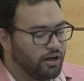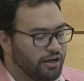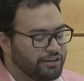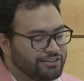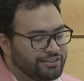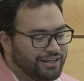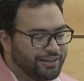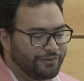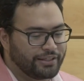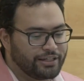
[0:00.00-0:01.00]
Here's
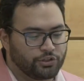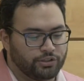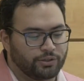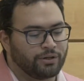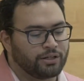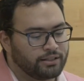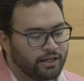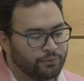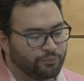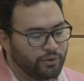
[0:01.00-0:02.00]
a really interesting one
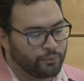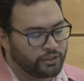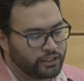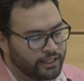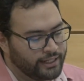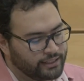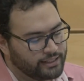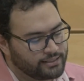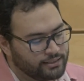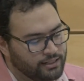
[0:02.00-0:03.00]
that I really like.
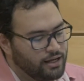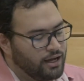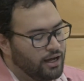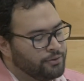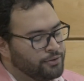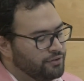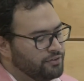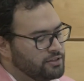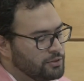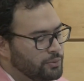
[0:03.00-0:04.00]
It's the
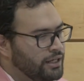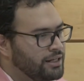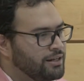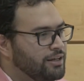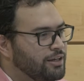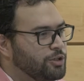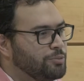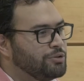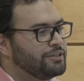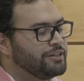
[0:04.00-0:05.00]
difference between
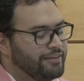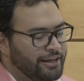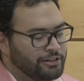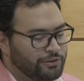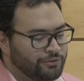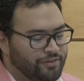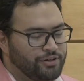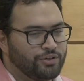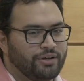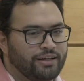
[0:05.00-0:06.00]
cumulative annual
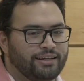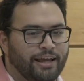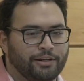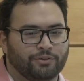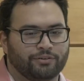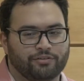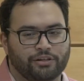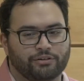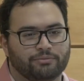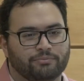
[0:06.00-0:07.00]
revenue and annual revenue.